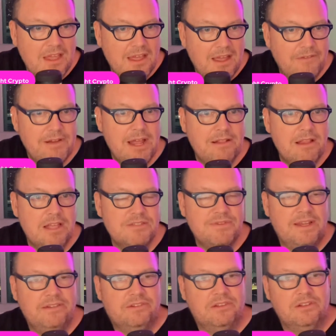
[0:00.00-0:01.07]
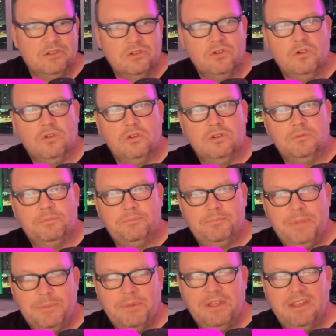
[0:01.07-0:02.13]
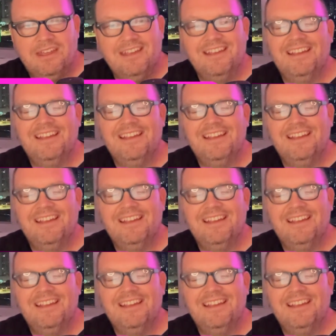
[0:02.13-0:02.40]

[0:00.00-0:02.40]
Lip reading: I've not lost faith in the good old PP.